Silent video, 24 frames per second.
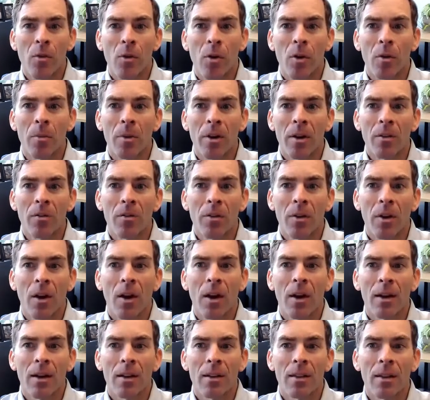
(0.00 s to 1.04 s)
before, but if
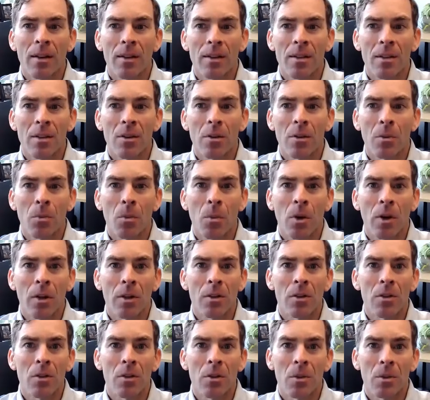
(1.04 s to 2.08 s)
not, I think it's a good
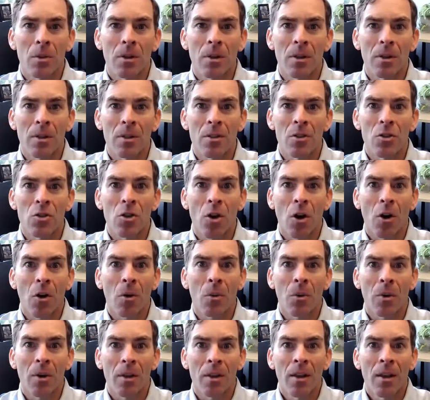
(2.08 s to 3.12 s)
one to
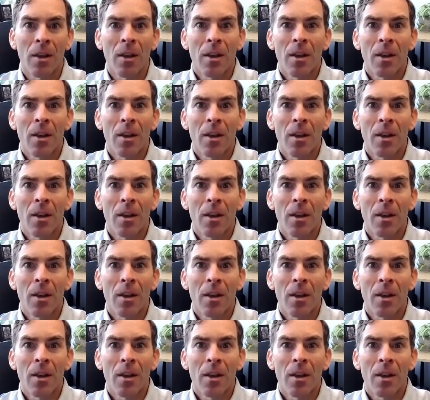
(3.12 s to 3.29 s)
start with.